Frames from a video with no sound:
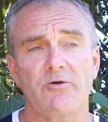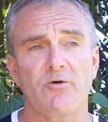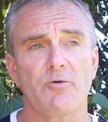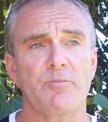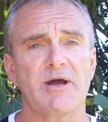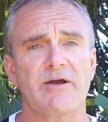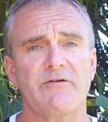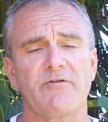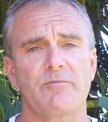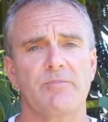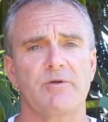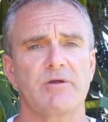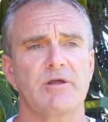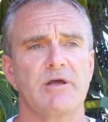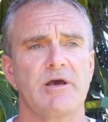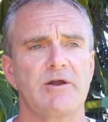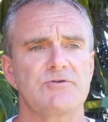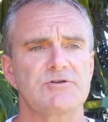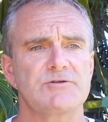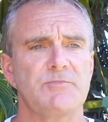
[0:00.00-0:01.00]
or back from
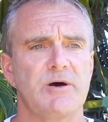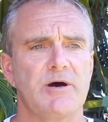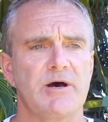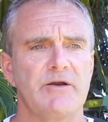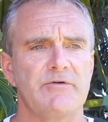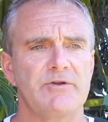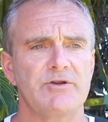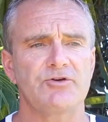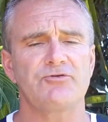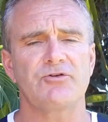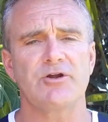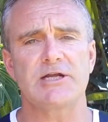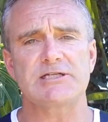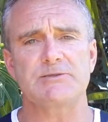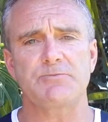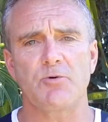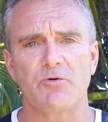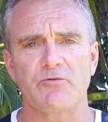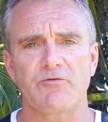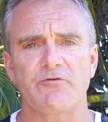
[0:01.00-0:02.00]
Kokoda is part of it. Your
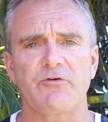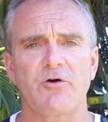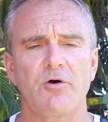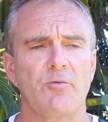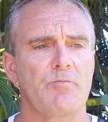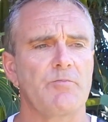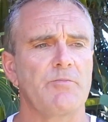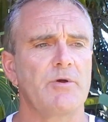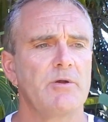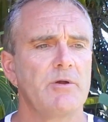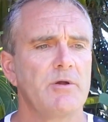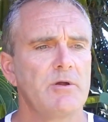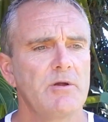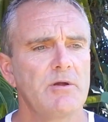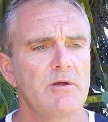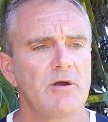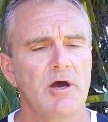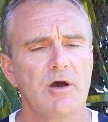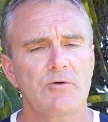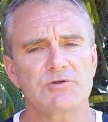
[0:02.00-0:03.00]
transport from
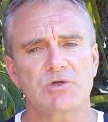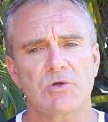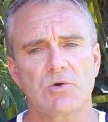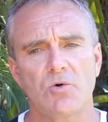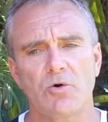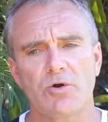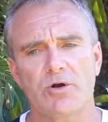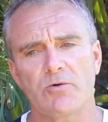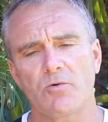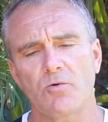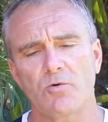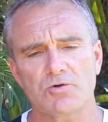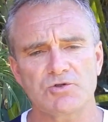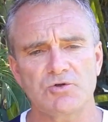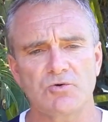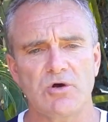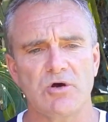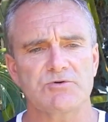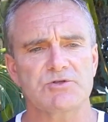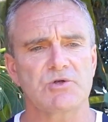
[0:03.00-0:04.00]
Owers Corner or
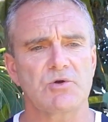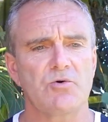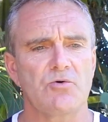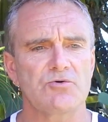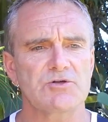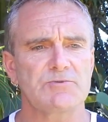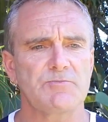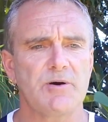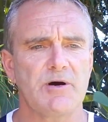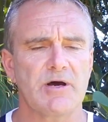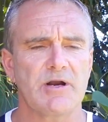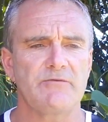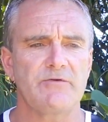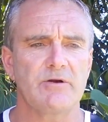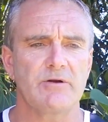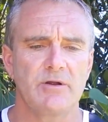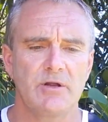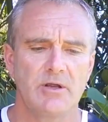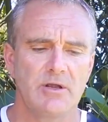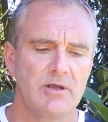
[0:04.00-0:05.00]
to Owers Corner is part of
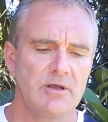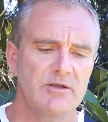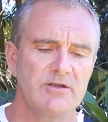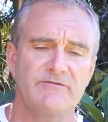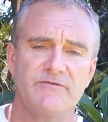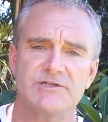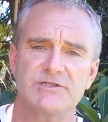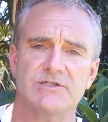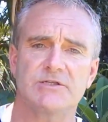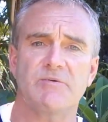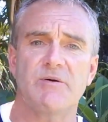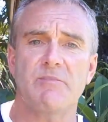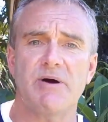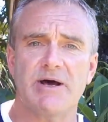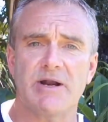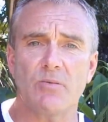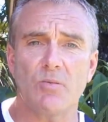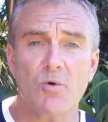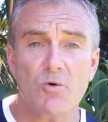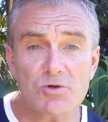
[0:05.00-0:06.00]
it. Your visit to
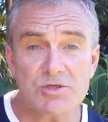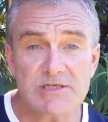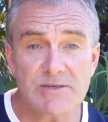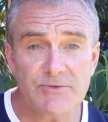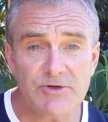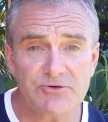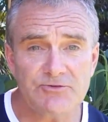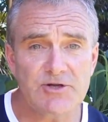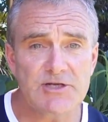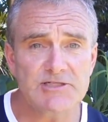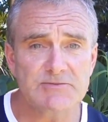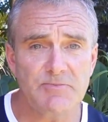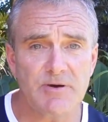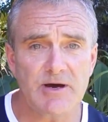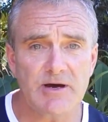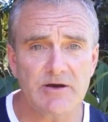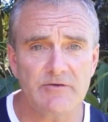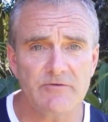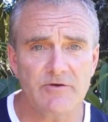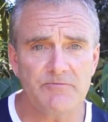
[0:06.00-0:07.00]
Bamana War Cemetery is
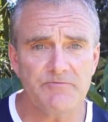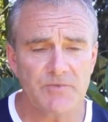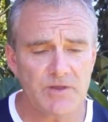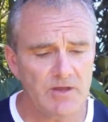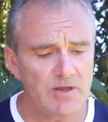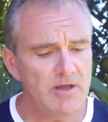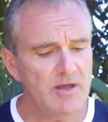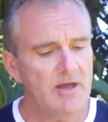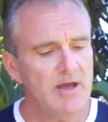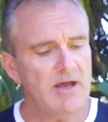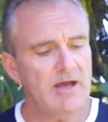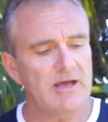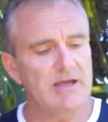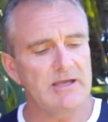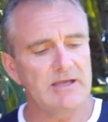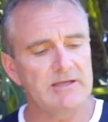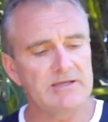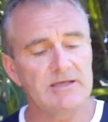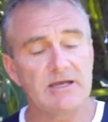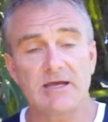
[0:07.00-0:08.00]
part of it.
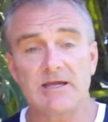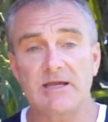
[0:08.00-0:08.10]
A